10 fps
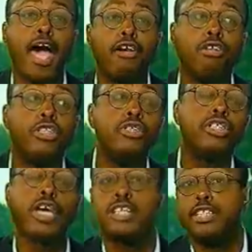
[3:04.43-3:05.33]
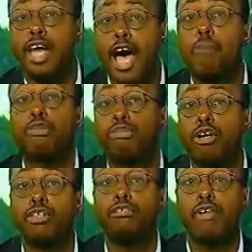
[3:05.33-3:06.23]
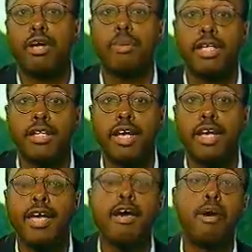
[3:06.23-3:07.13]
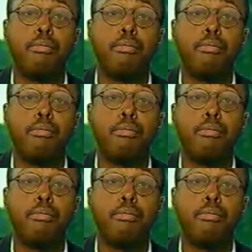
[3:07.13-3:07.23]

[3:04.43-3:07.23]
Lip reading: I don't use that as an albatross around my neck,